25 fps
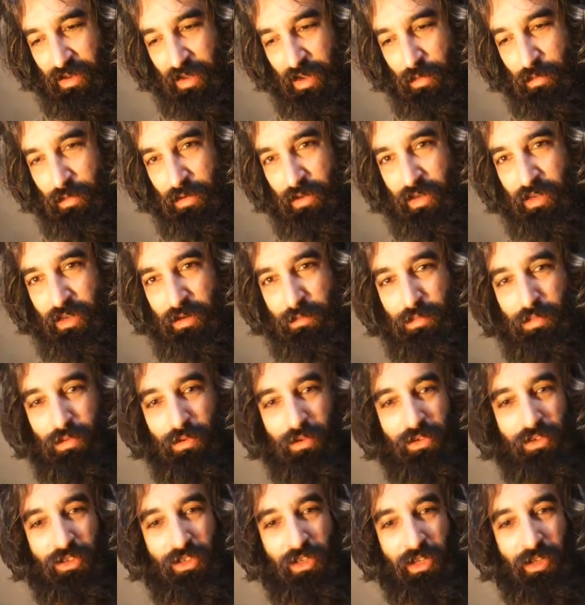I would eat a
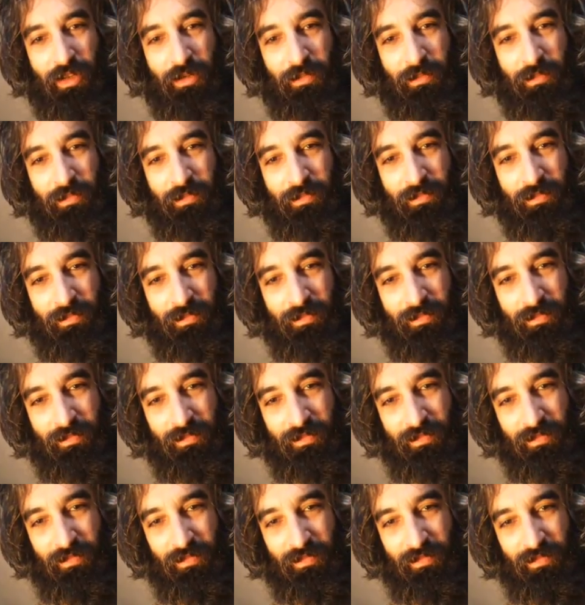pork chop.
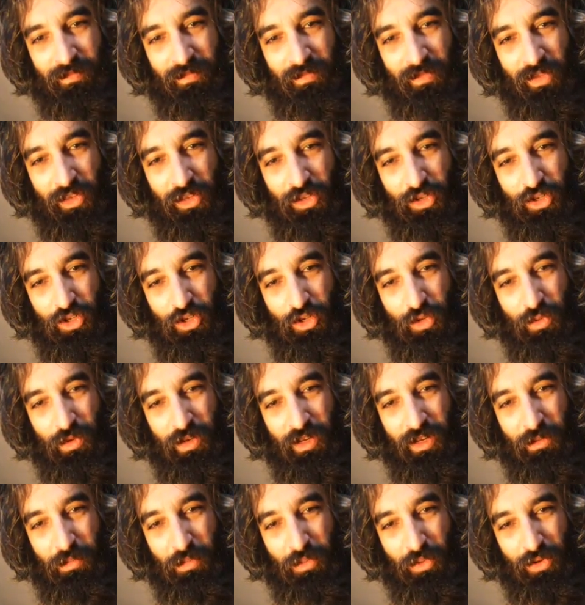This Jew
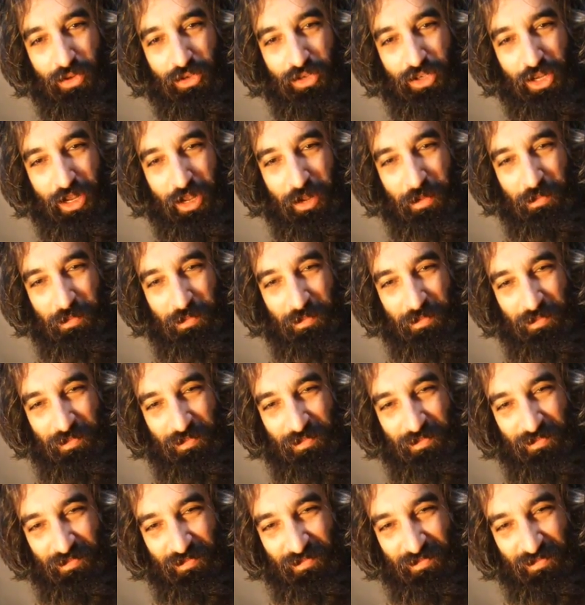would eat a pork chop.
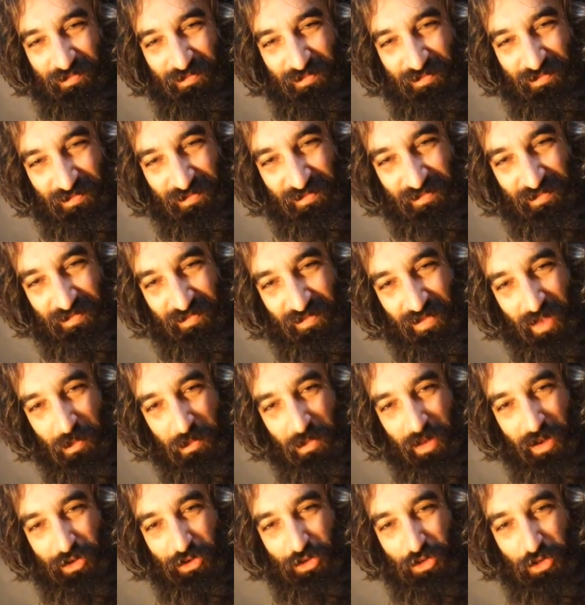
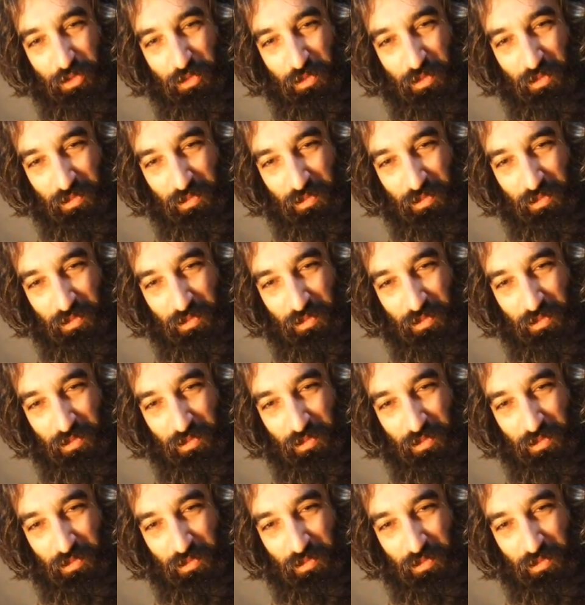I'm not a Jew.